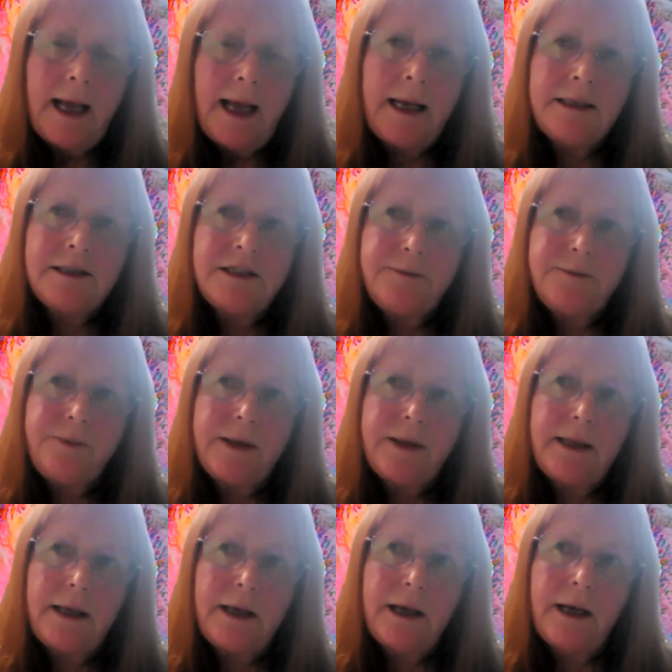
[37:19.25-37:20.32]
And
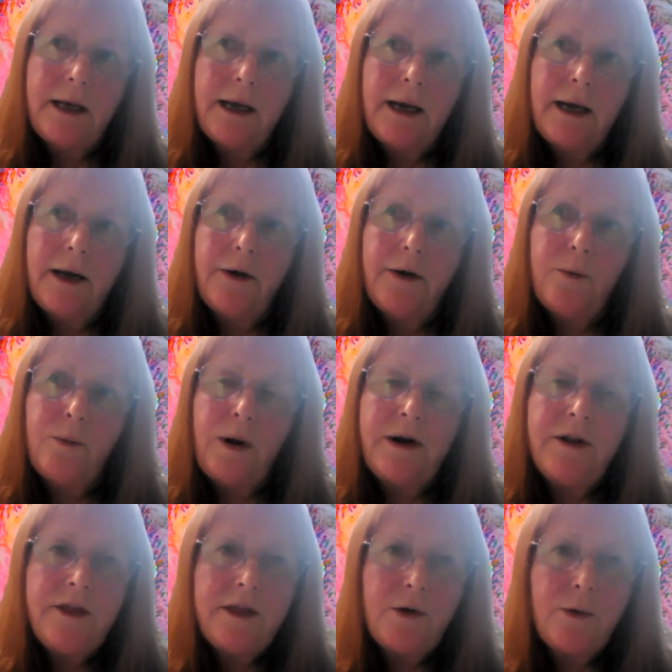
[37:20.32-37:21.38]
one
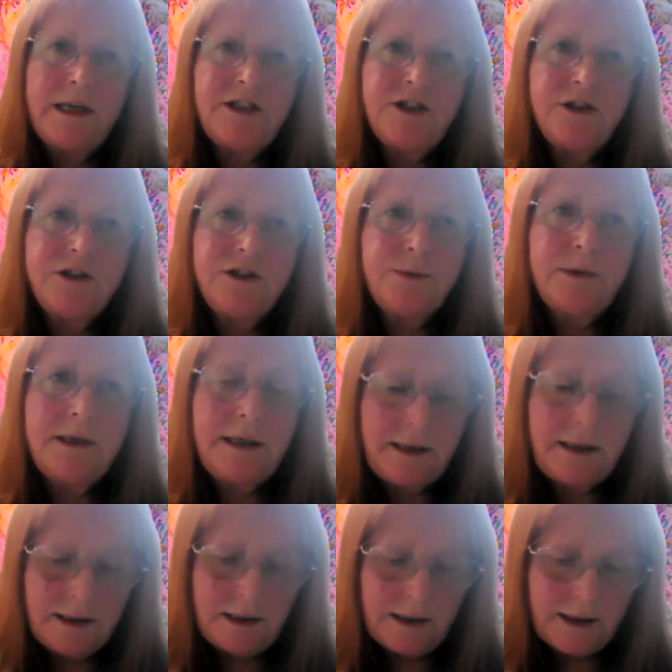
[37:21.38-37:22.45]
of the questions
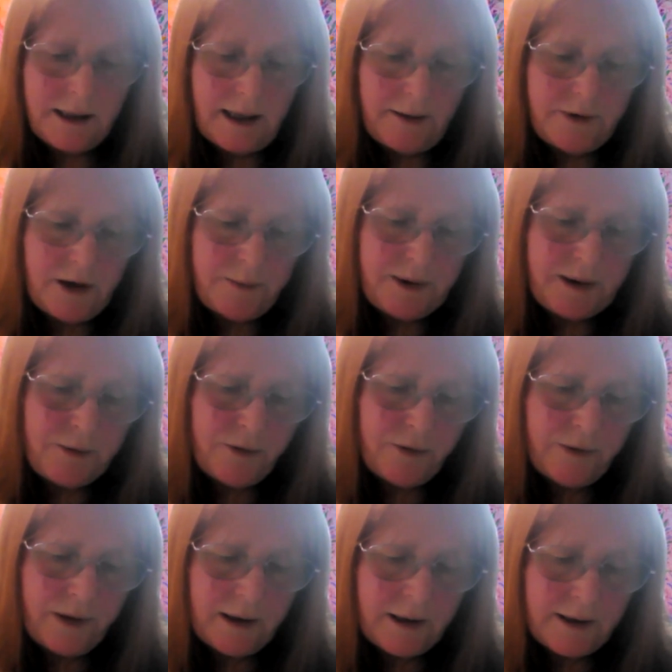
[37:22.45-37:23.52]
we get, you know, people
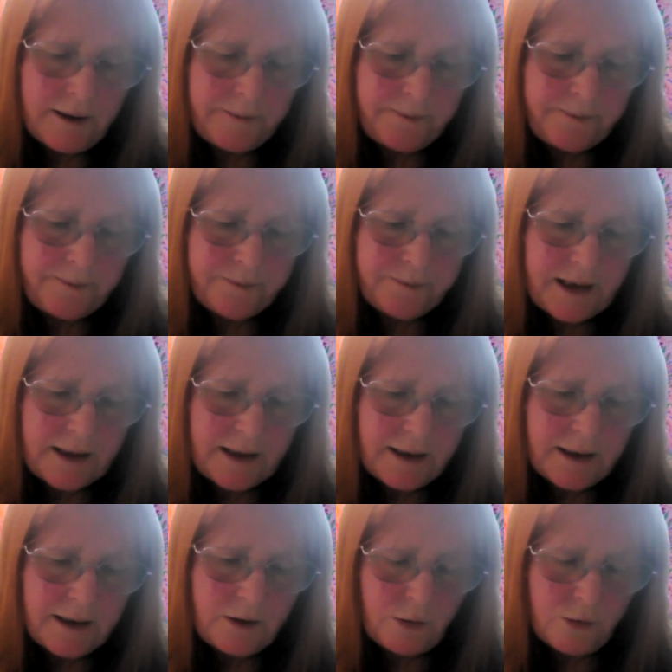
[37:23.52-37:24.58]

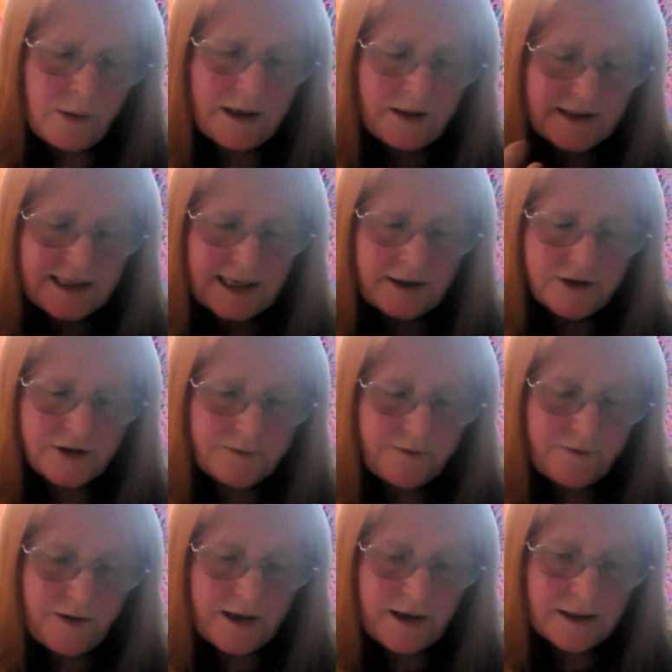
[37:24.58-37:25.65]
or one of the doubts and
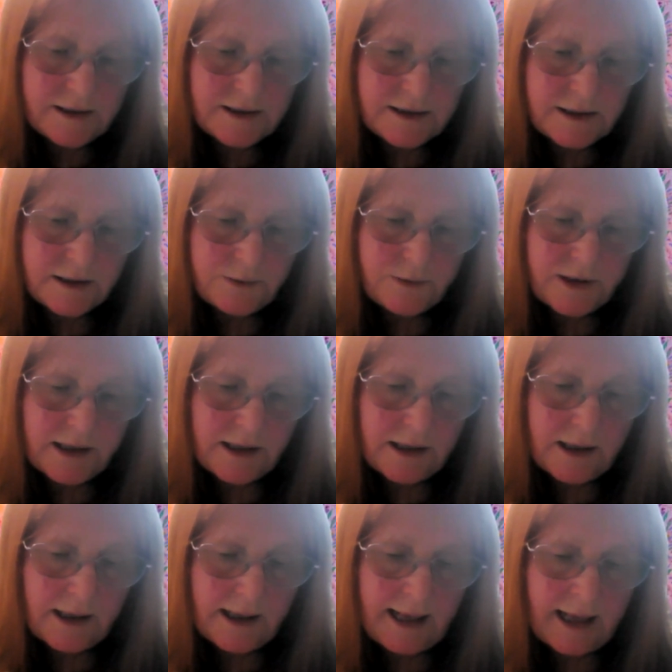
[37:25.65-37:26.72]
fears that we
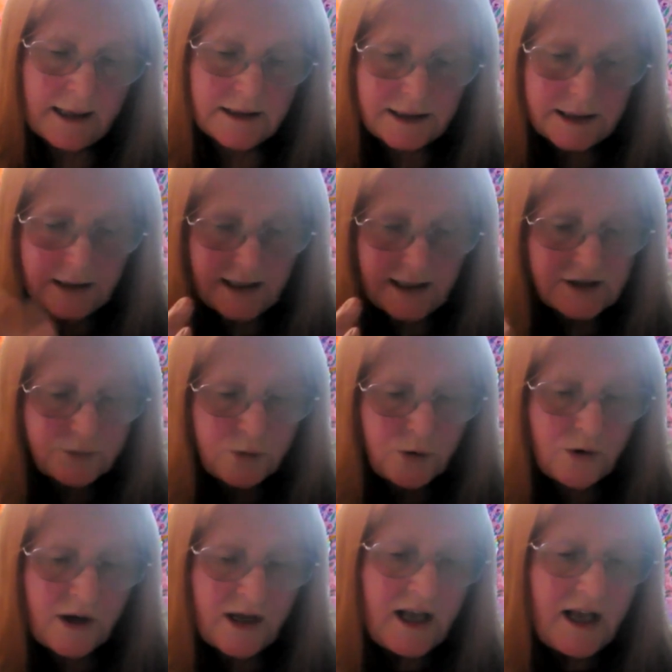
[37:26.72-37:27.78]
get denies,
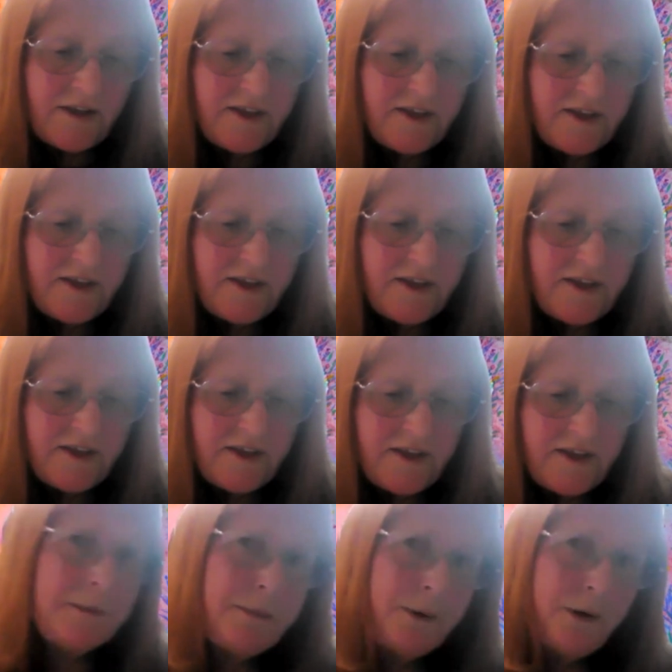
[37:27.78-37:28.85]
well, there's already
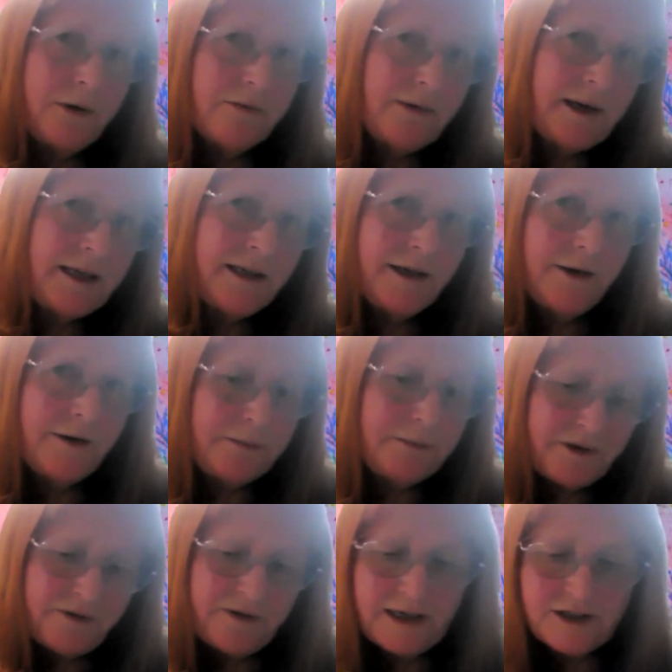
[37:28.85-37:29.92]
been a book written on
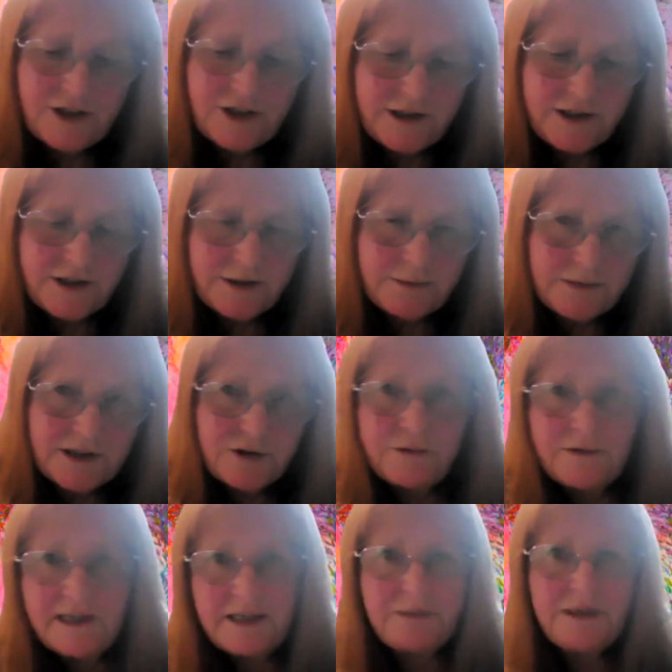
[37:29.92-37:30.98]
perfectionism, there's
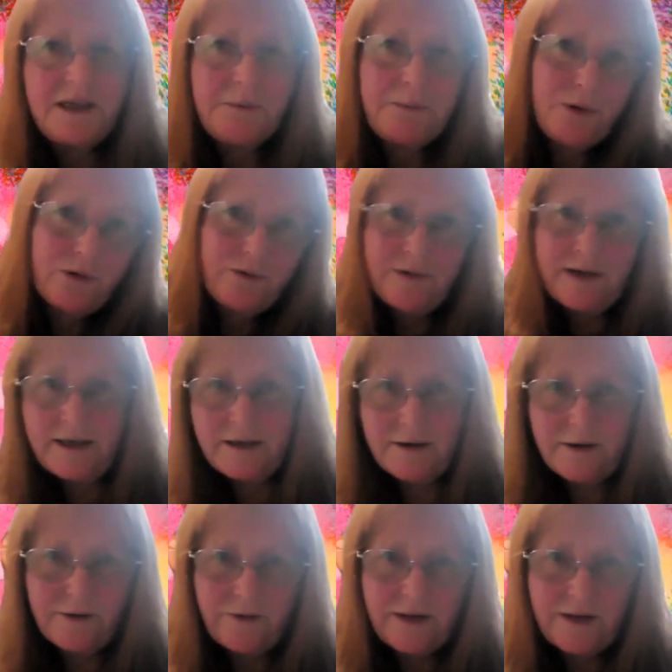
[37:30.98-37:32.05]
already been a book
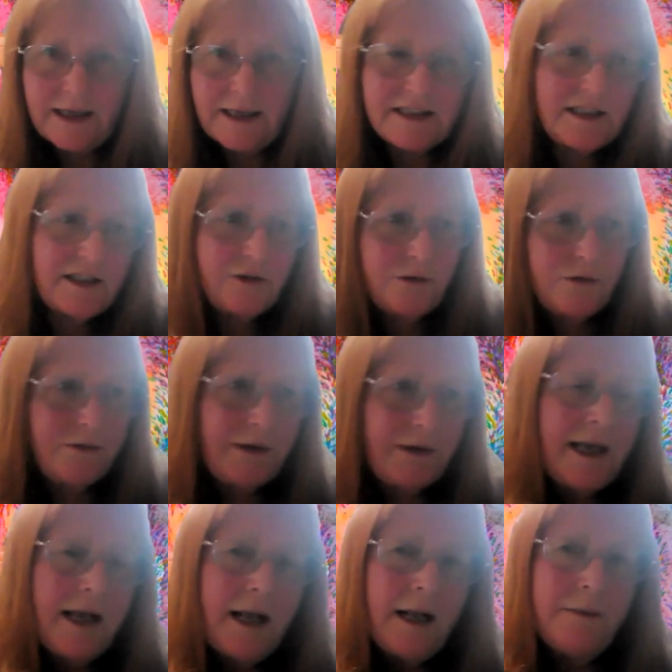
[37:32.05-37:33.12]
written on this and all,
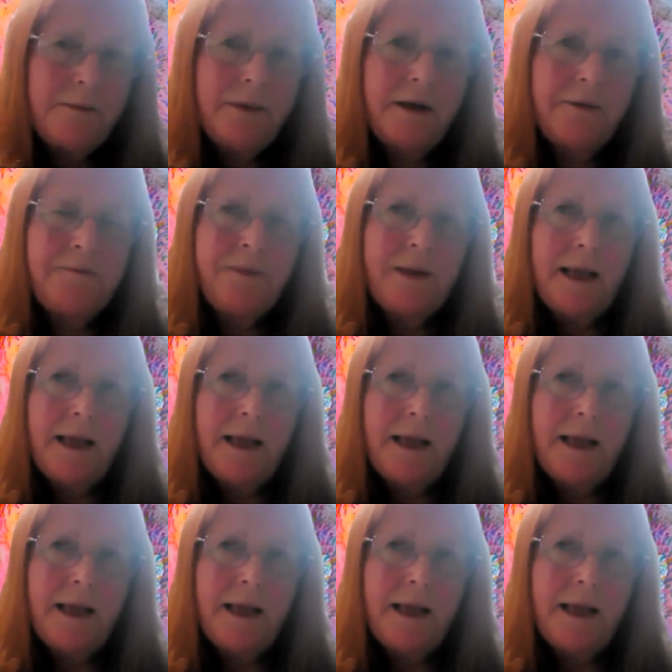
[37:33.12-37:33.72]
but